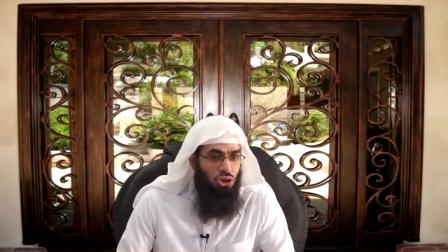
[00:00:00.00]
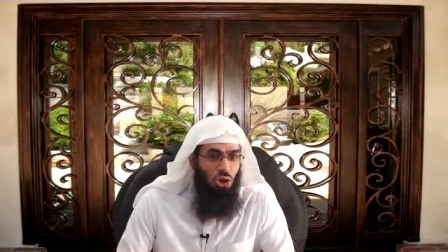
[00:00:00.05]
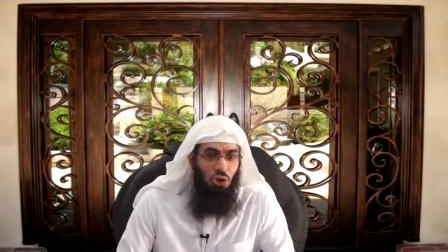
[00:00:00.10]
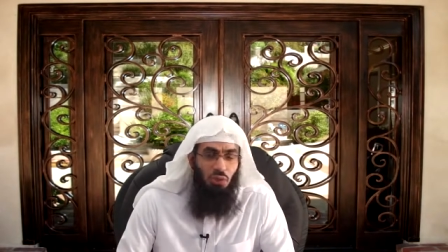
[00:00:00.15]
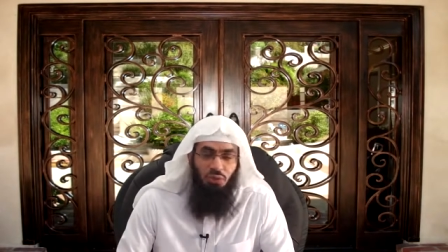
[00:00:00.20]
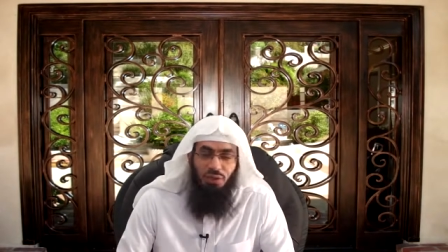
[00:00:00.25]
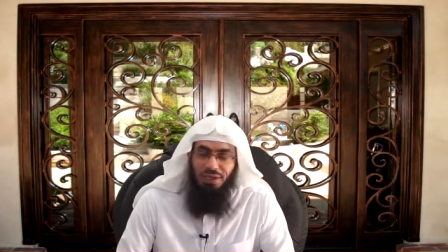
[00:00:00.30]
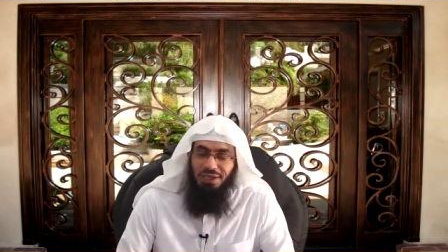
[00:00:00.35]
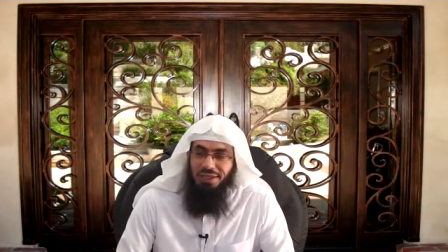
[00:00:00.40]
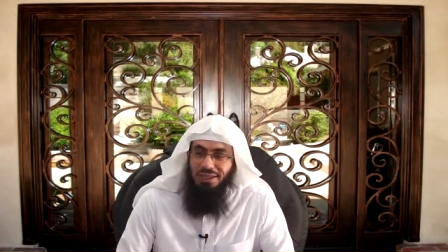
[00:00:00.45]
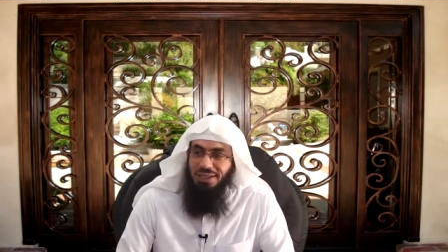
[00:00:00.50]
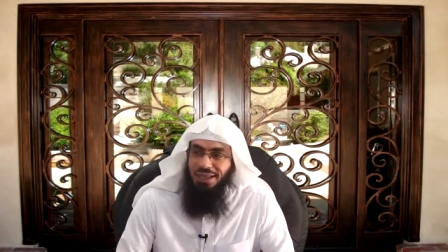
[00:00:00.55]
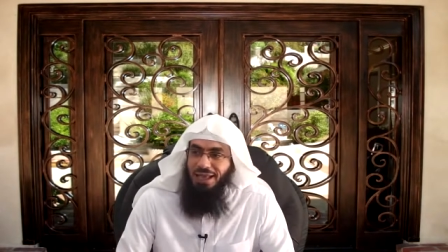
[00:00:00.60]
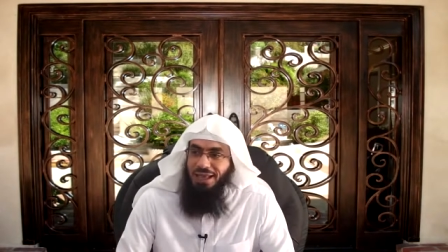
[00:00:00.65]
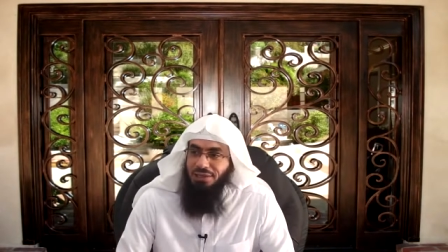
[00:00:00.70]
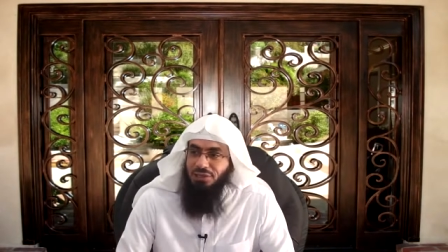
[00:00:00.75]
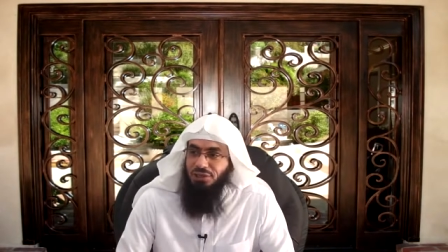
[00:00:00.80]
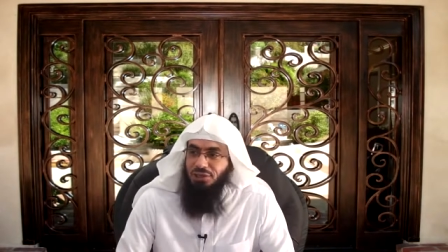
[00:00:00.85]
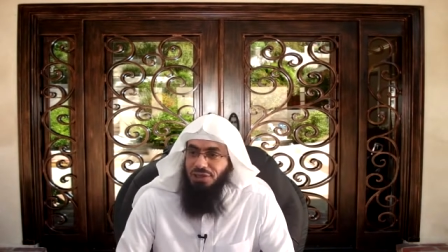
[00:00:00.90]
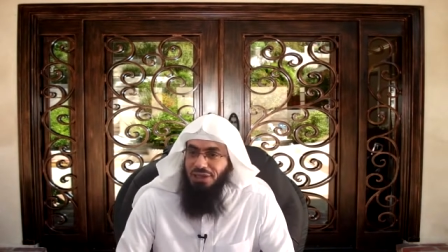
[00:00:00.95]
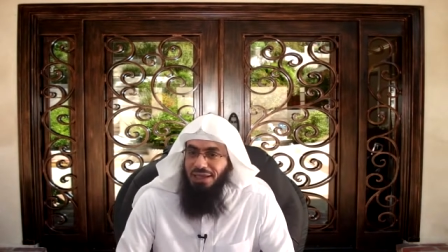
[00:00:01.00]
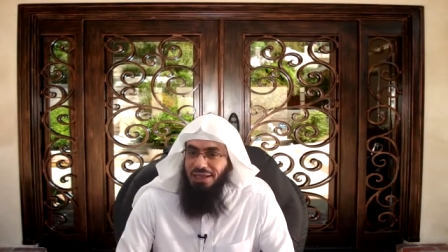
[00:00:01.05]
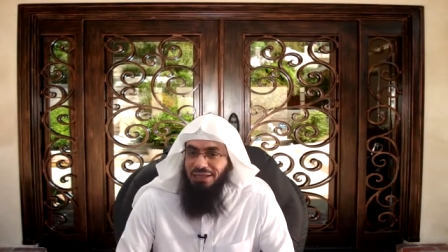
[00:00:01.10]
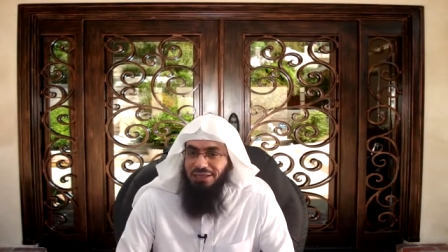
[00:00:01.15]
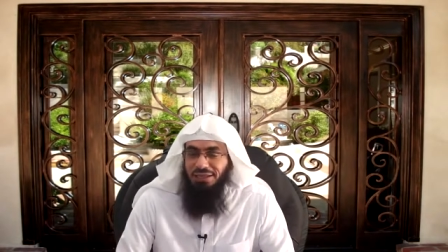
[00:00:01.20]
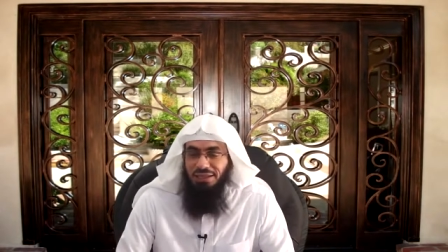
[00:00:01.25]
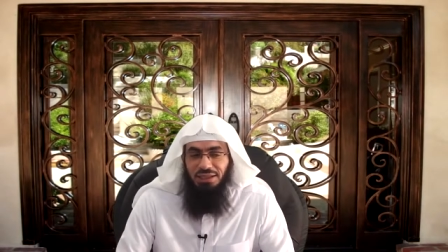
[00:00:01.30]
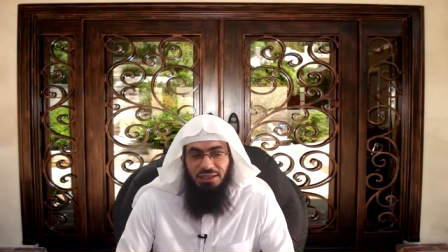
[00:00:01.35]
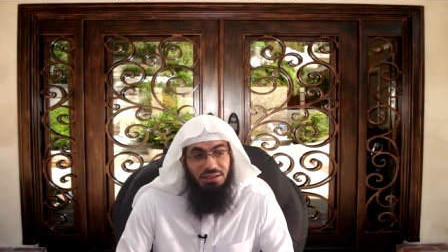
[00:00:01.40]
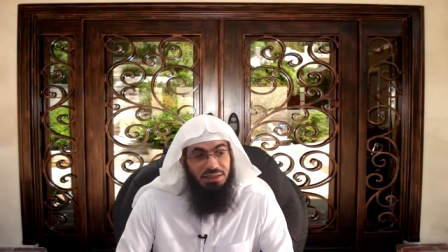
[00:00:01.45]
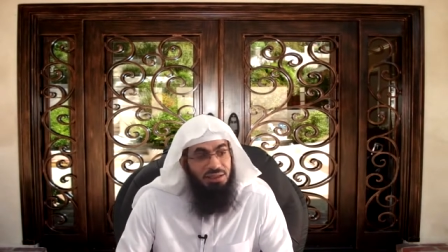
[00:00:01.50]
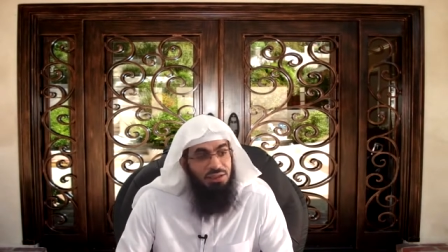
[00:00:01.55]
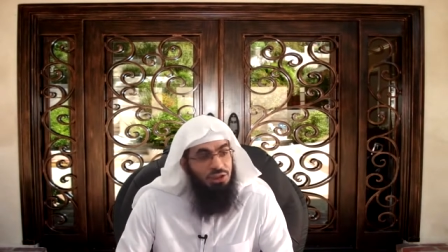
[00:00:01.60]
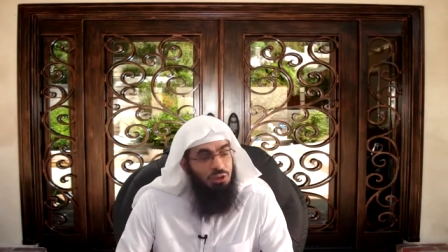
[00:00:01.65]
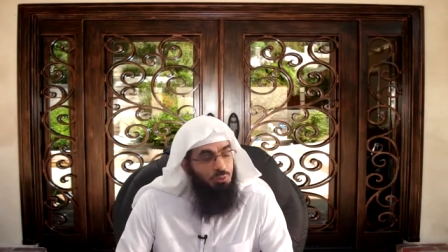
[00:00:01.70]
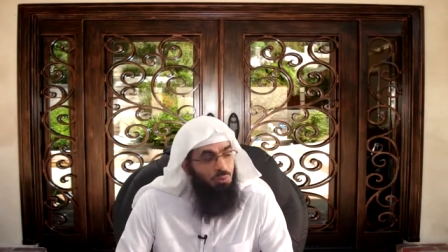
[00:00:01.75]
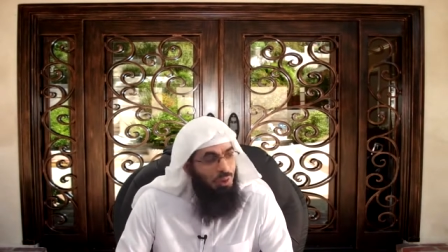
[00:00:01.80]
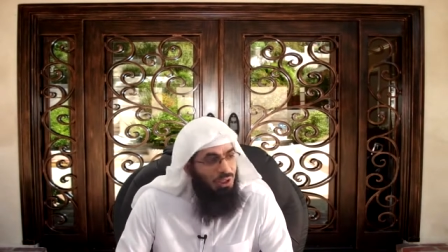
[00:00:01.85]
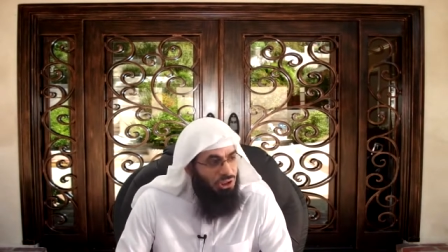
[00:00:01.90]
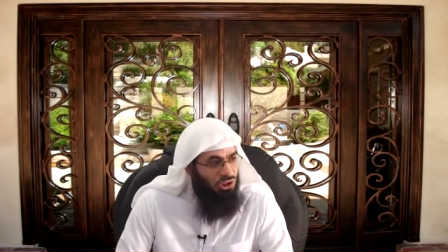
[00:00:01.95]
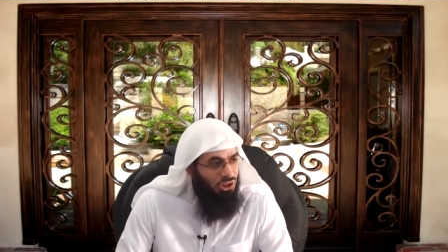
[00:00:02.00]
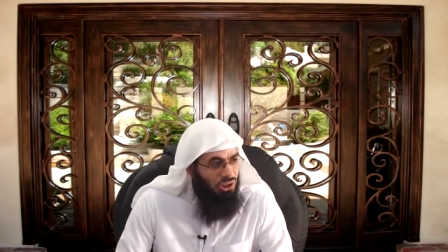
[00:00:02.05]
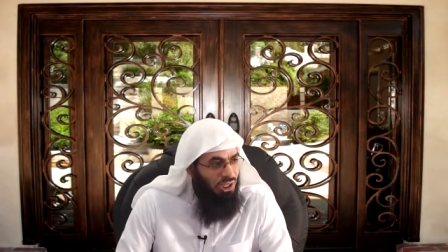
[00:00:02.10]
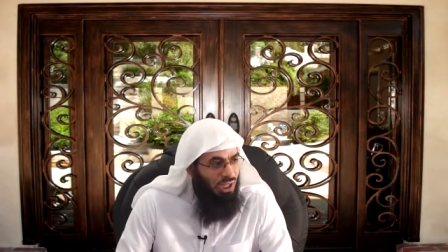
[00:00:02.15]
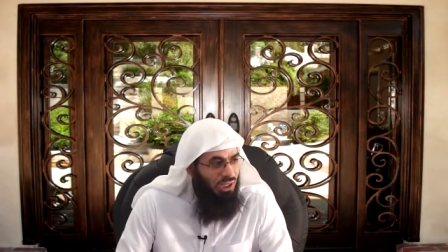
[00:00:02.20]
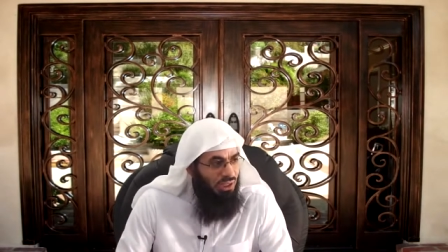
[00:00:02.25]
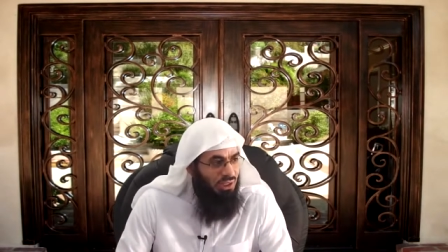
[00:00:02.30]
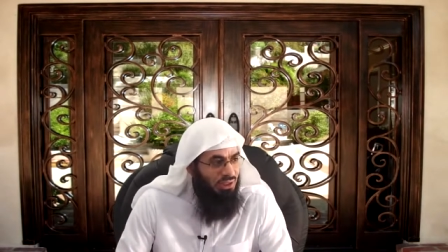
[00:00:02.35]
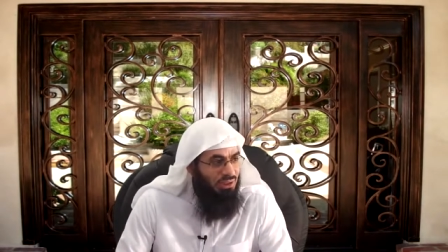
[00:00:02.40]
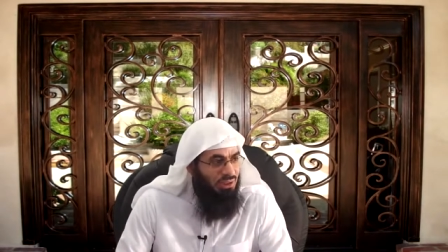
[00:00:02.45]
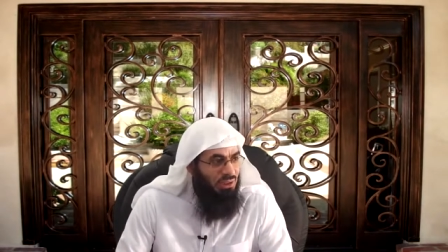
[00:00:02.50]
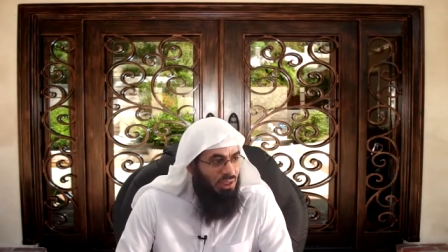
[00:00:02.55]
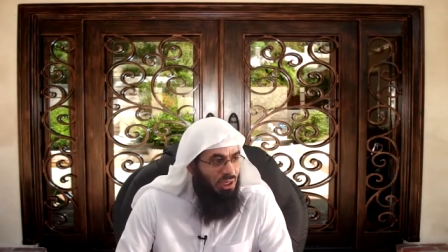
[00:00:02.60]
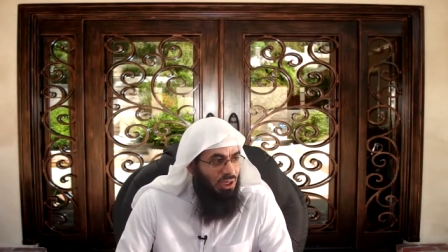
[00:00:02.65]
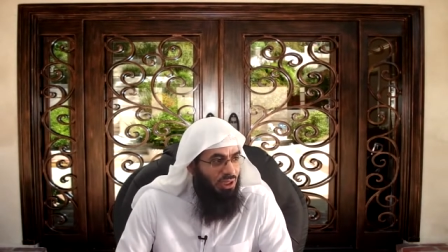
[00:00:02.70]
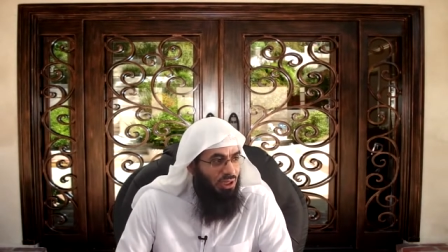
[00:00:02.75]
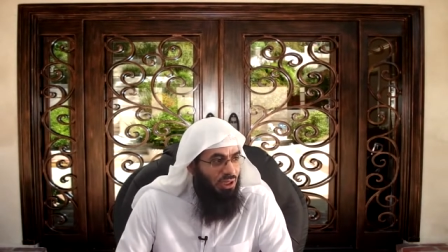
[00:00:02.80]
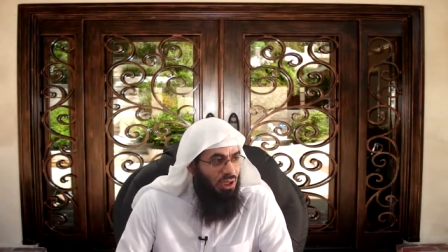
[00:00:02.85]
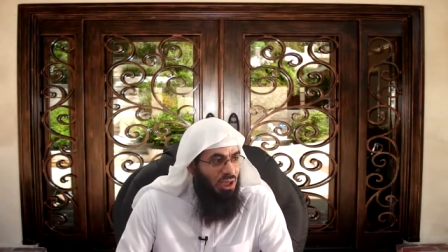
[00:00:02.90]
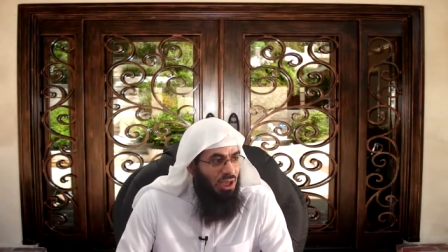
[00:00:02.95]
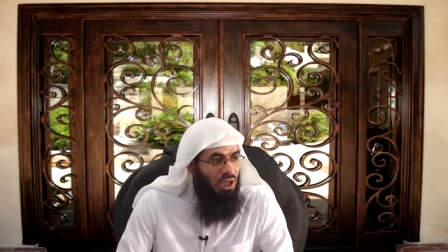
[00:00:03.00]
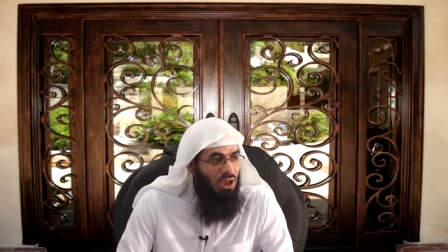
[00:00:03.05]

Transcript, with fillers: Don't recline to laziness, especially on this night.